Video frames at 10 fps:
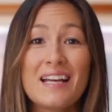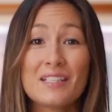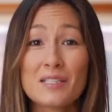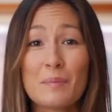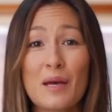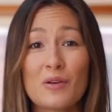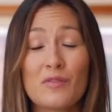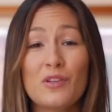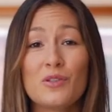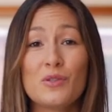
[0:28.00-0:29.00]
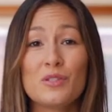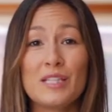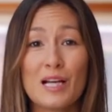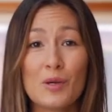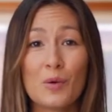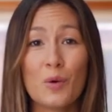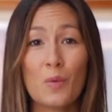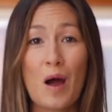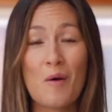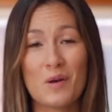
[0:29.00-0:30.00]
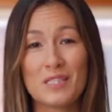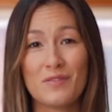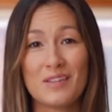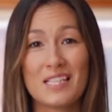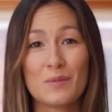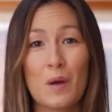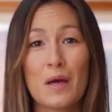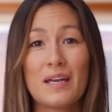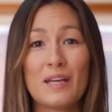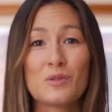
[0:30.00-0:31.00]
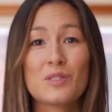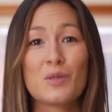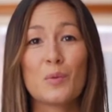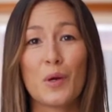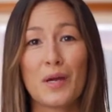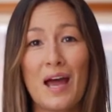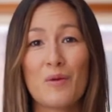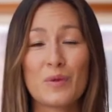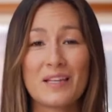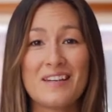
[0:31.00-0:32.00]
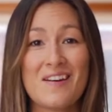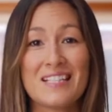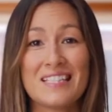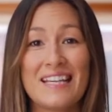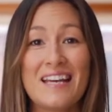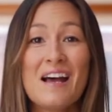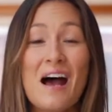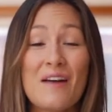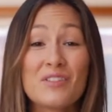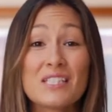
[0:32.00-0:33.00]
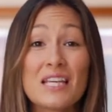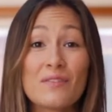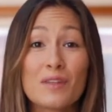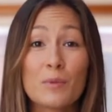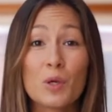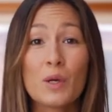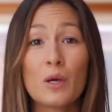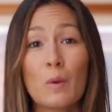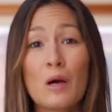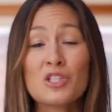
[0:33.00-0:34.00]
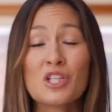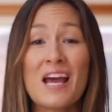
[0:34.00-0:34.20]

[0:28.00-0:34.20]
It doesn't matter if you use yellow or white ones for this one, it'll still work out really nicely. I've just given them a quick wash